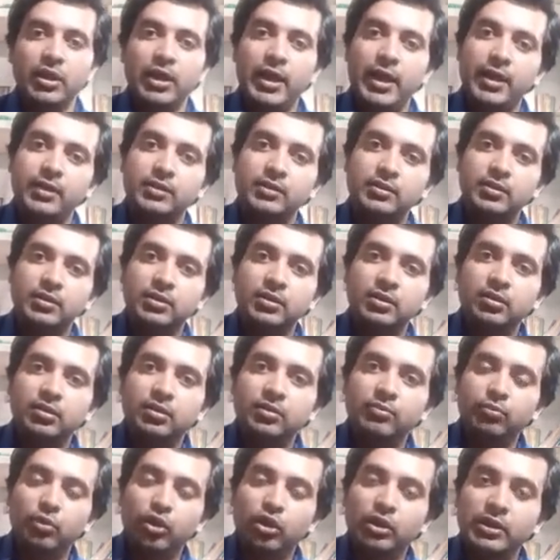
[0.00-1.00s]

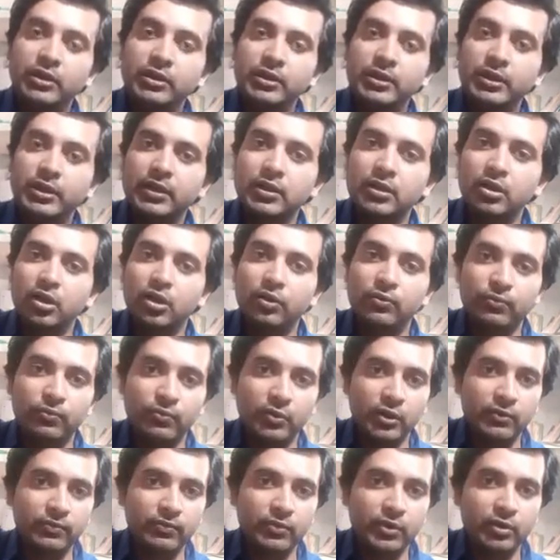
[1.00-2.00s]
Anther, pollen grain of
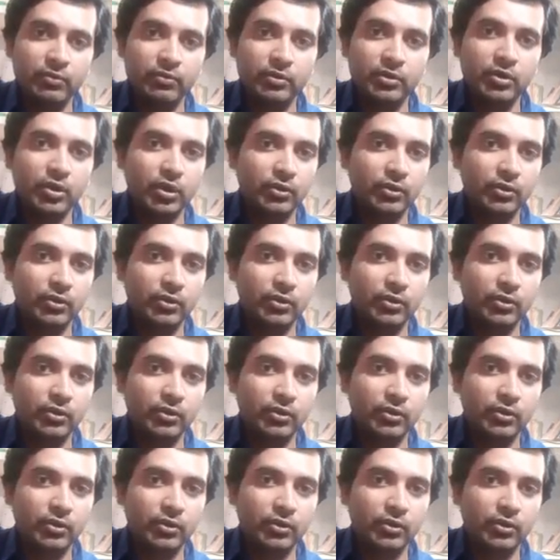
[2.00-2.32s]
one flower